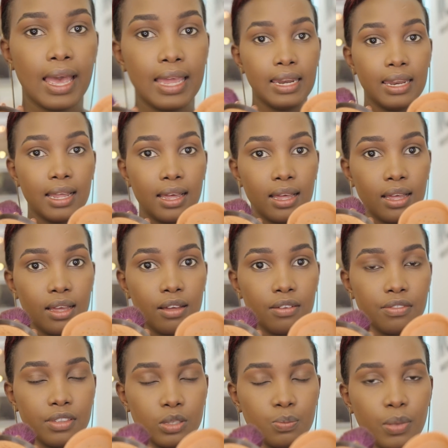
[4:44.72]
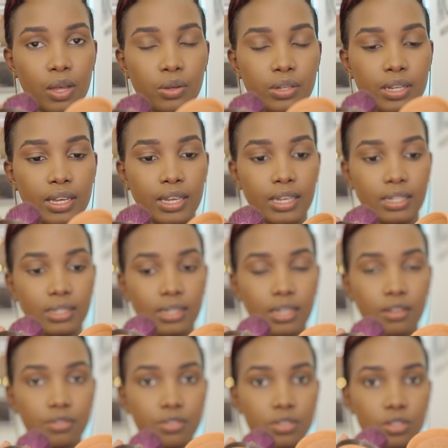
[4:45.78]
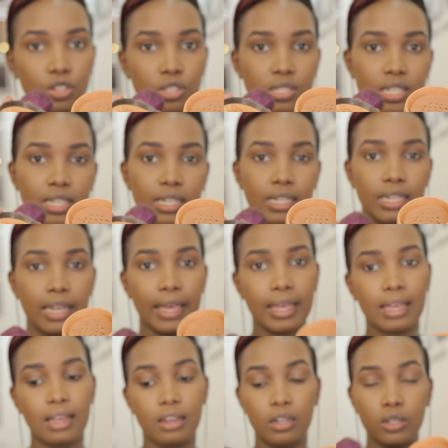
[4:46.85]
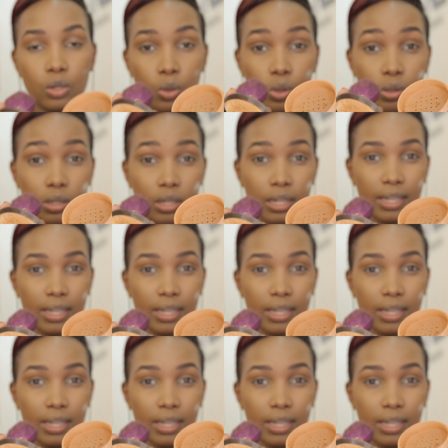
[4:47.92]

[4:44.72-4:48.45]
I love this powder. It gives your skin like a glow.